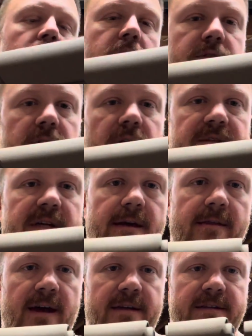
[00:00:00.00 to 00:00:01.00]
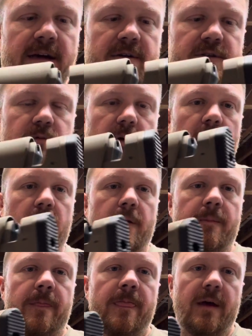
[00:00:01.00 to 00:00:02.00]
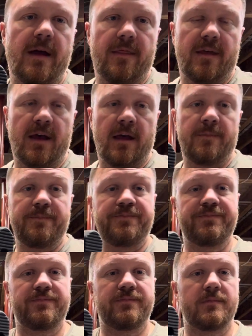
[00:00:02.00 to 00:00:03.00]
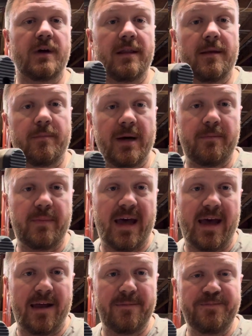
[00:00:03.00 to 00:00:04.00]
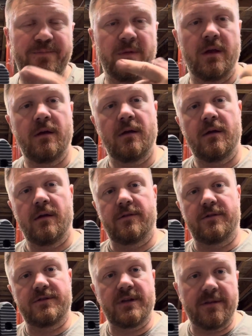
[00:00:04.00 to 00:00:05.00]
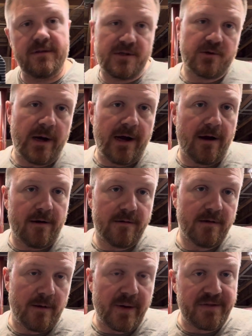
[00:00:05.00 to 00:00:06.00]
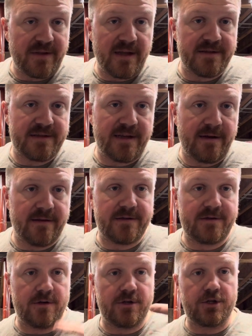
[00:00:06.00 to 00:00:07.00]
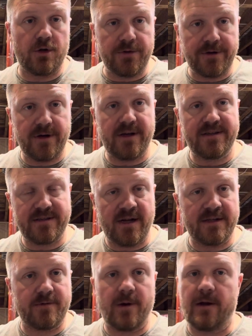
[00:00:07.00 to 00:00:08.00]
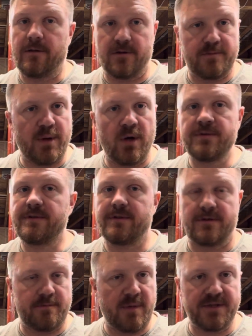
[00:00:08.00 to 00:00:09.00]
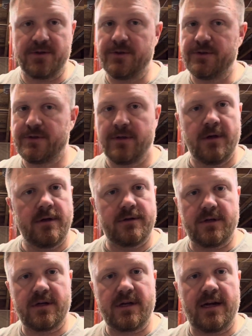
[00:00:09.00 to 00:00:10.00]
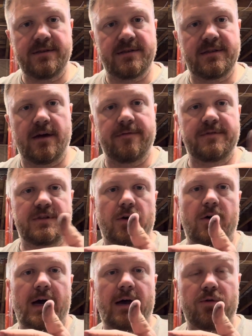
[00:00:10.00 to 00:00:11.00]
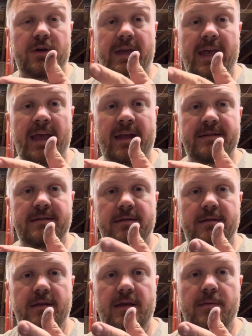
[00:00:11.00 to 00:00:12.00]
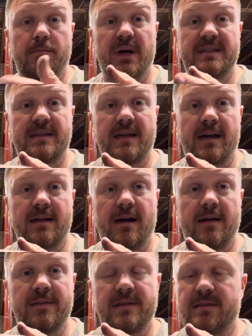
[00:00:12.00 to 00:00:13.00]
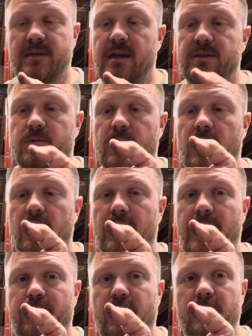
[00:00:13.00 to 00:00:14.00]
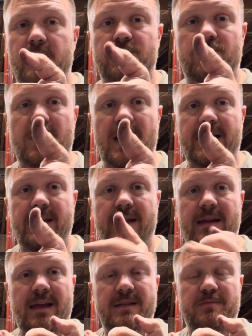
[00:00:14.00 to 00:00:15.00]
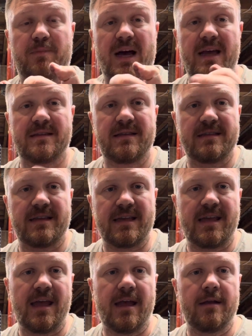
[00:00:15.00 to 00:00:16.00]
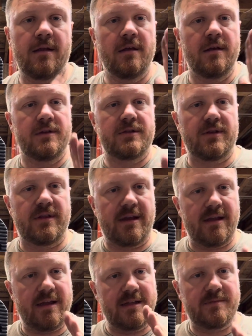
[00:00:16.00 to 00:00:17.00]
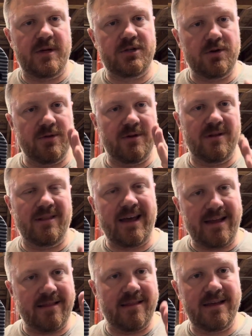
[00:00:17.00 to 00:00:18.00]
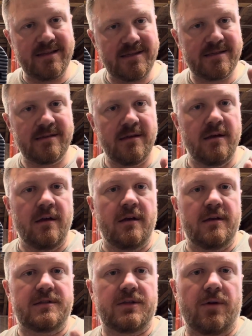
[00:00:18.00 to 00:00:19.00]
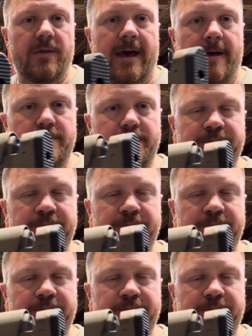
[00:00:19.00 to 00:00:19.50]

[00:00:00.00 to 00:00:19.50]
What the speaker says: So I'll tighten that down as well. And then on the butt pad, there's nothing square about the end state of this. Your shoulder is not square. There's bones, there's muscles, there's all kinds of stuff. So I will cant the butt stock on this as well. I pretty much rock it as biased as I can so that it hits my shoulder like this, so that